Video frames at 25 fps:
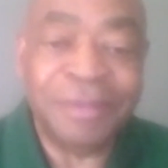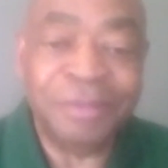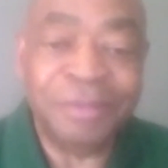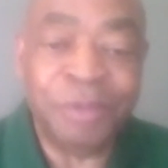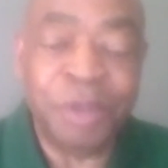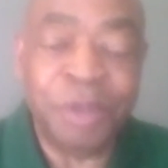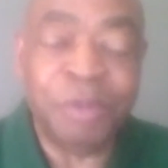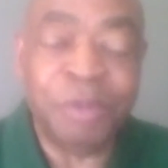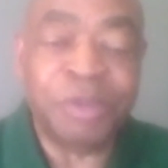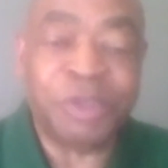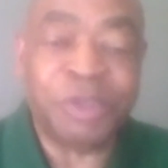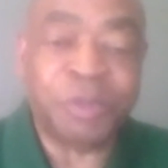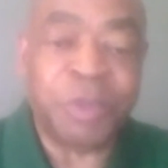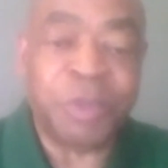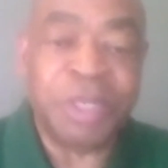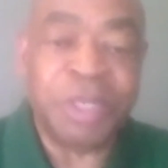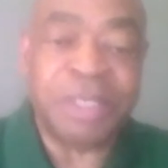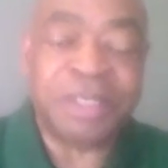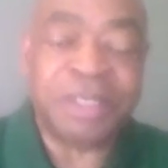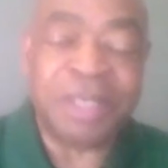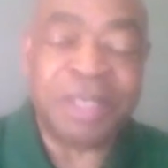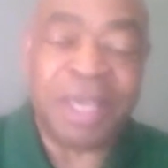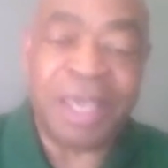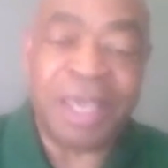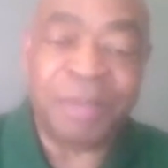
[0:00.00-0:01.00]
We would
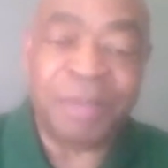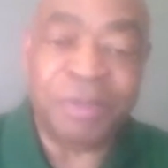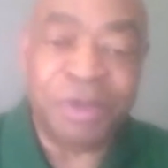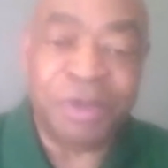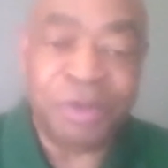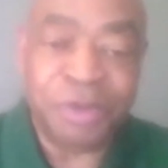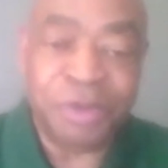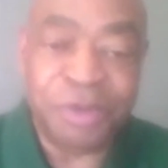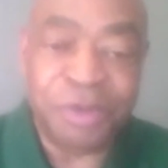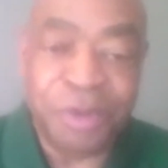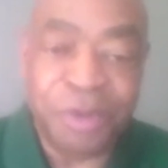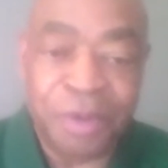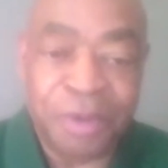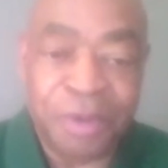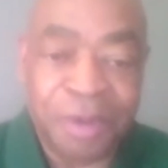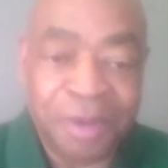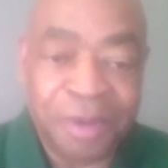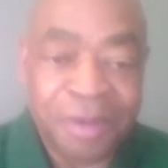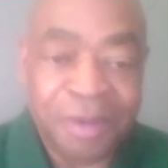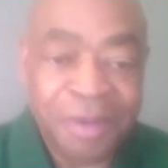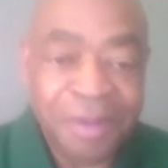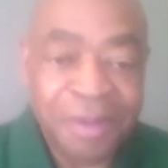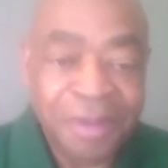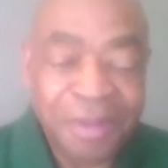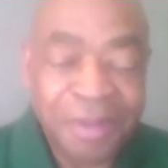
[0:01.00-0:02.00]
spend time in New York